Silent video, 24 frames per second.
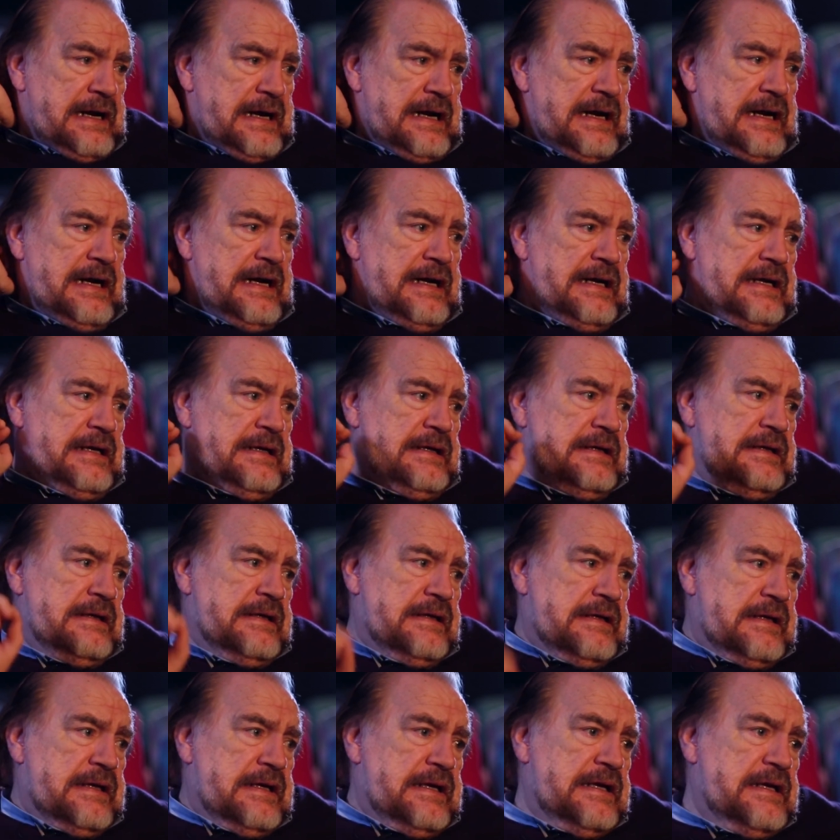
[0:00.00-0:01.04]

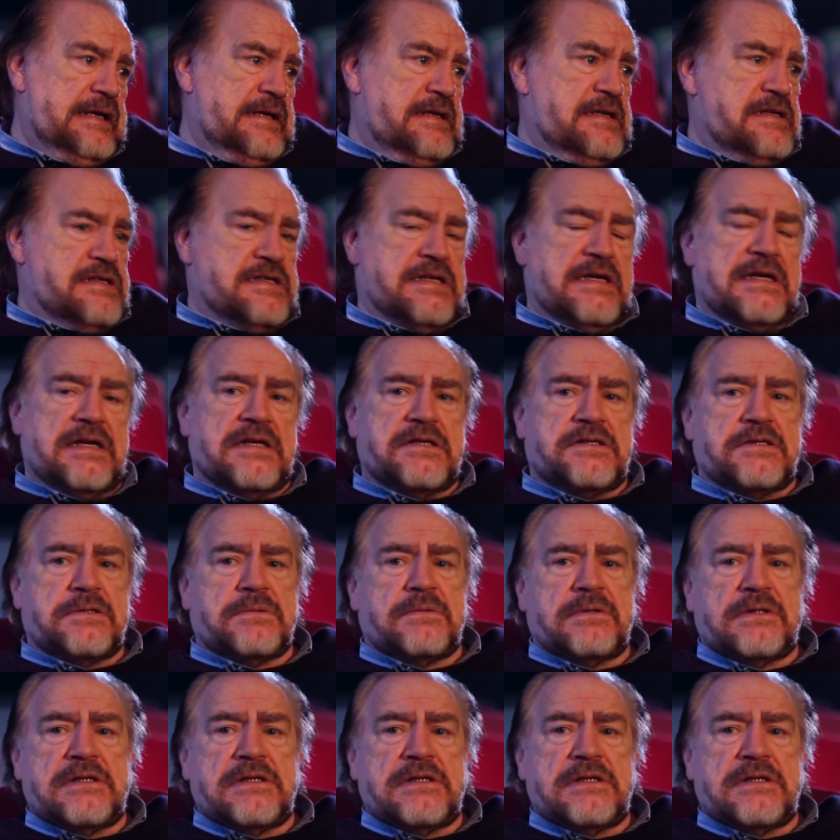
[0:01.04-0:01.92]
And he decided to